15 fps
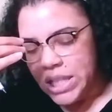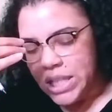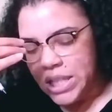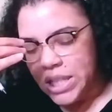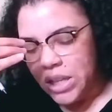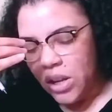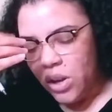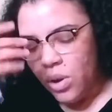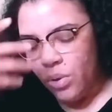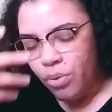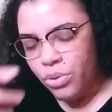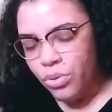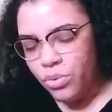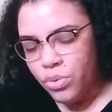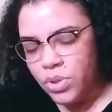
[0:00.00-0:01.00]
go
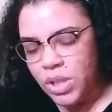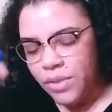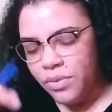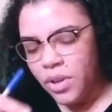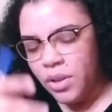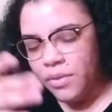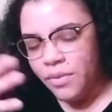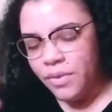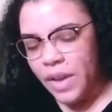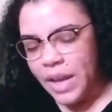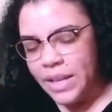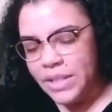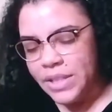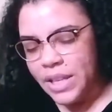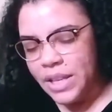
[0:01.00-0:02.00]
through different
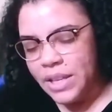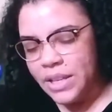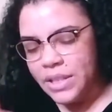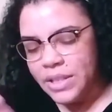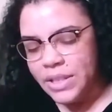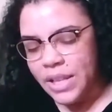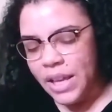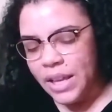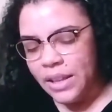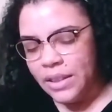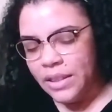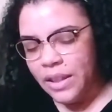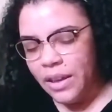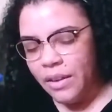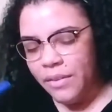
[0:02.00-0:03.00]
phases and
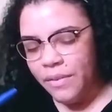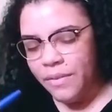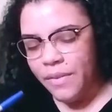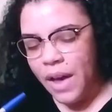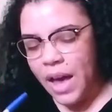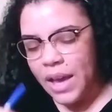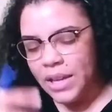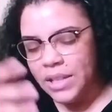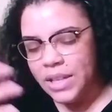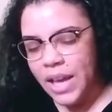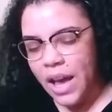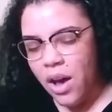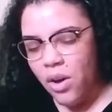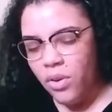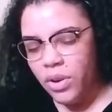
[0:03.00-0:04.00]
they find
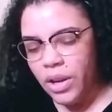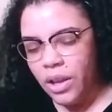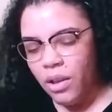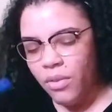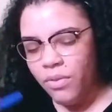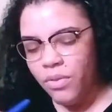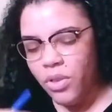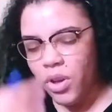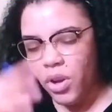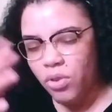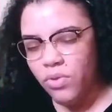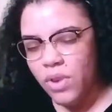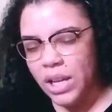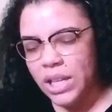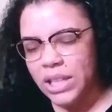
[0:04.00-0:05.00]
out if they're
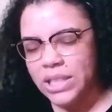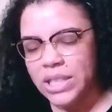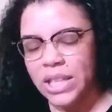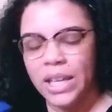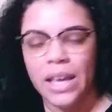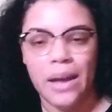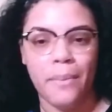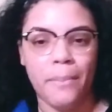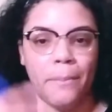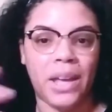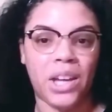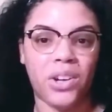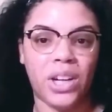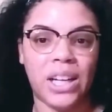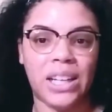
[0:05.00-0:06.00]
ready to get
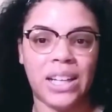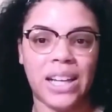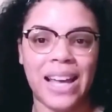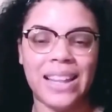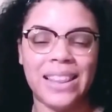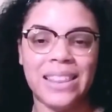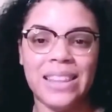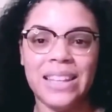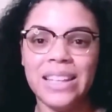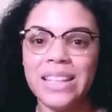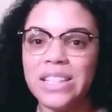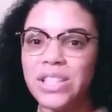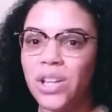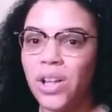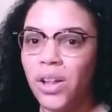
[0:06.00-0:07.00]
married. I think
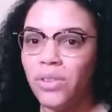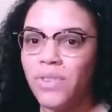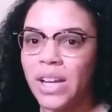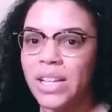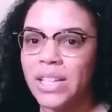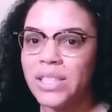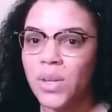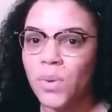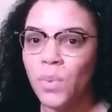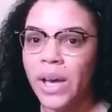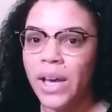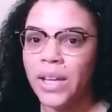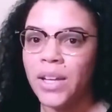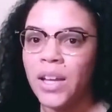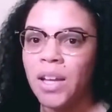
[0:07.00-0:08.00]
it's called Ready to
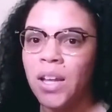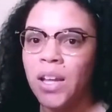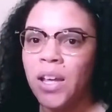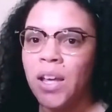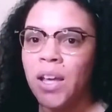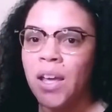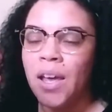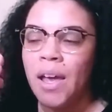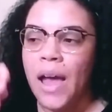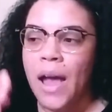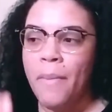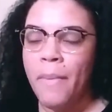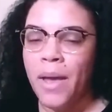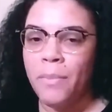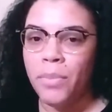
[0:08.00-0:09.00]
Wed. I
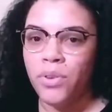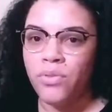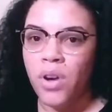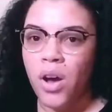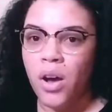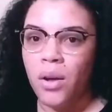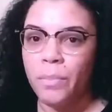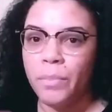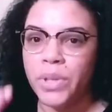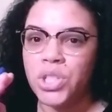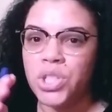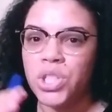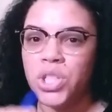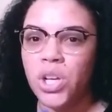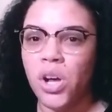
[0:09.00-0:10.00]
might be wrong, but
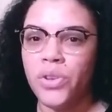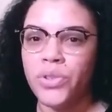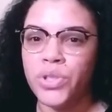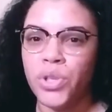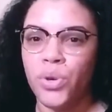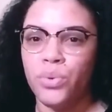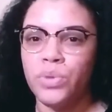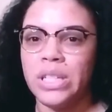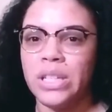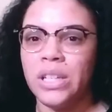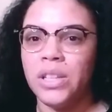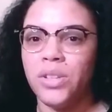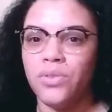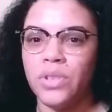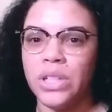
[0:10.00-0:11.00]
she also did
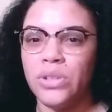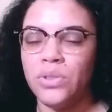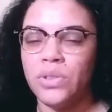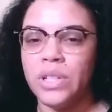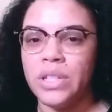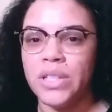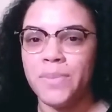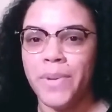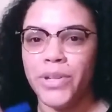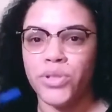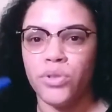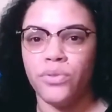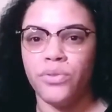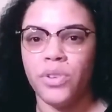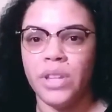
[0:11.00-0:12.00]
the reunion special
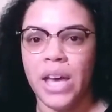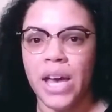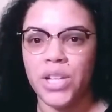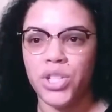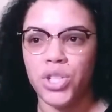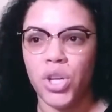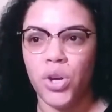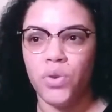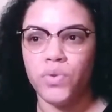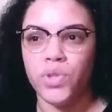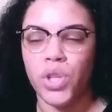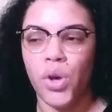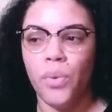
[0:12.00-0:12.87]
for that show. So